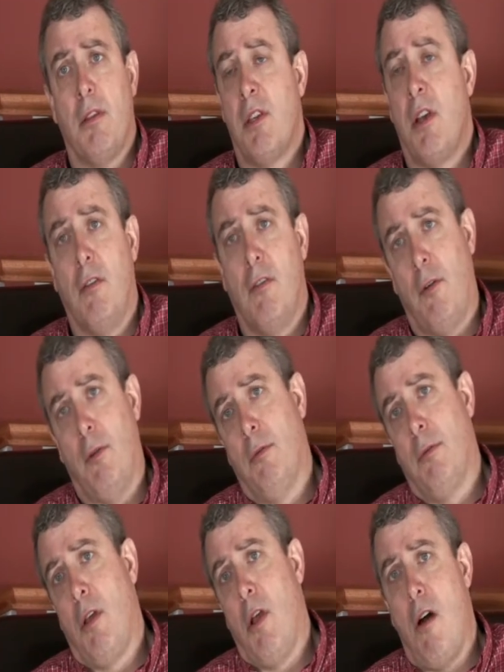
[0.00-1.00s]
the cell
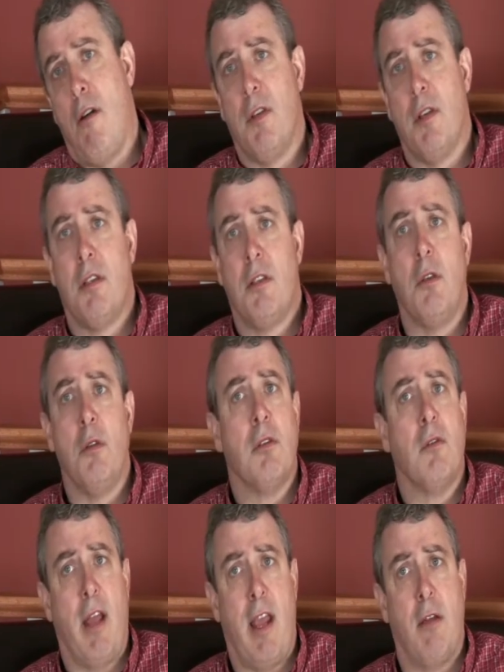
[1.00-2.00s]
phone, the office, the use
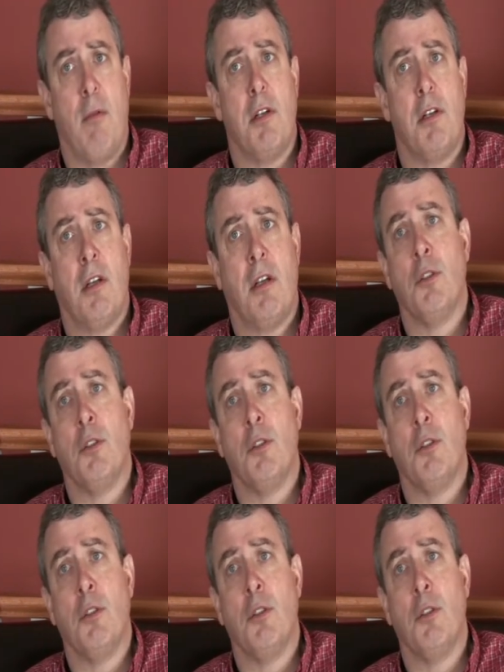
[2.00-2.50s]
of language,